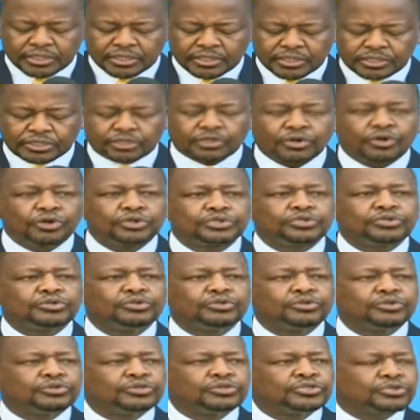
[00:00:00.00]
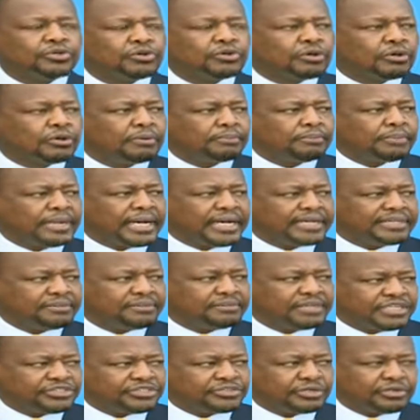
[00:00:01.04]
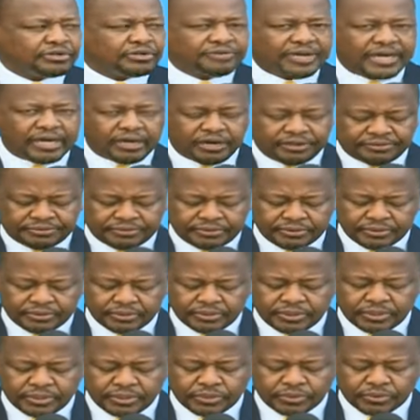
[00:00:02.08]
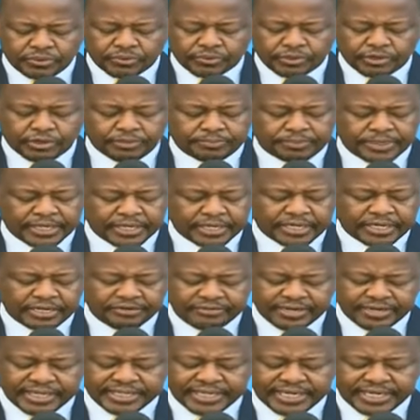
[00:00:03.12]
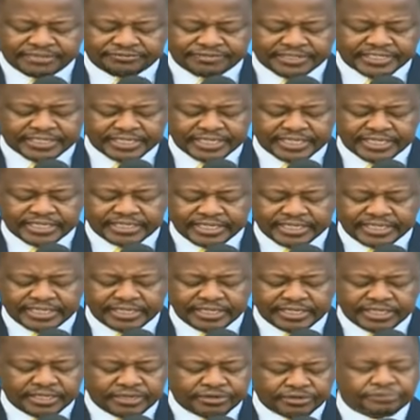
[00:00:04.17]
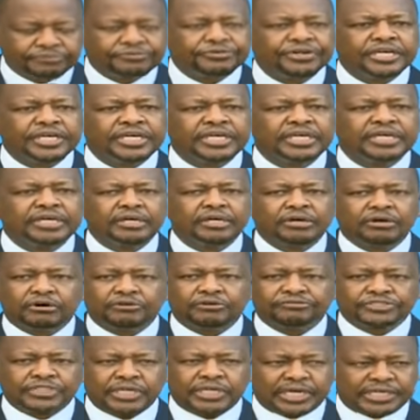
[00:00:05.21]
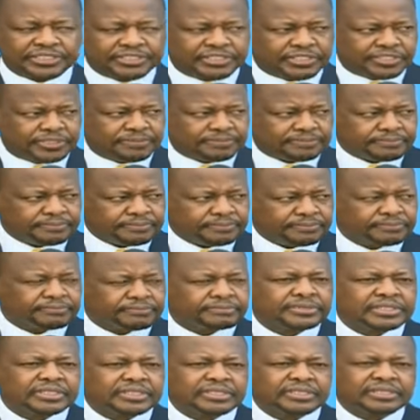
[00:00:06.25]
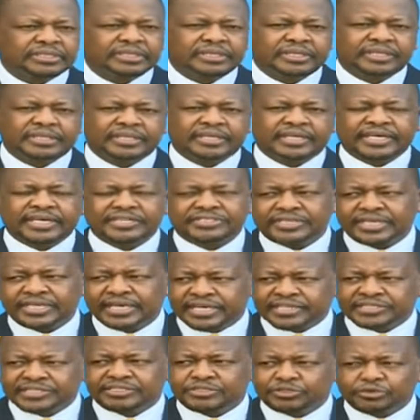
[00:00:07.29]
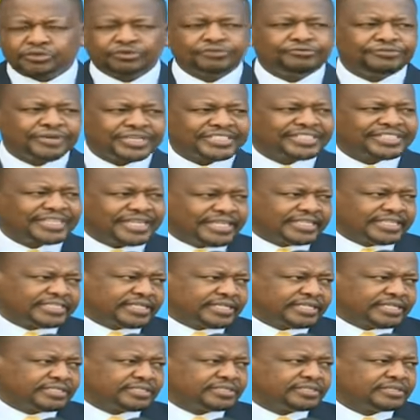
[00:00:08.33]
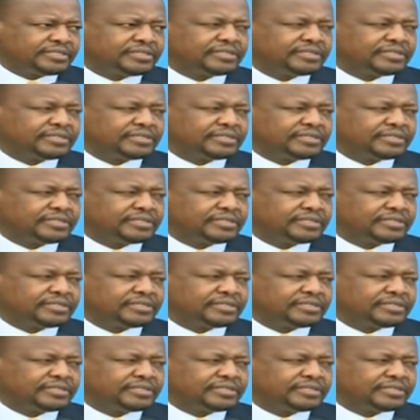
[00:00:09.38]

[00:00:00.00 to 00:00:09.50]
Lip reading: told to do so by the Ministry of Health. We will be given that facility free of charge. This is to facilitate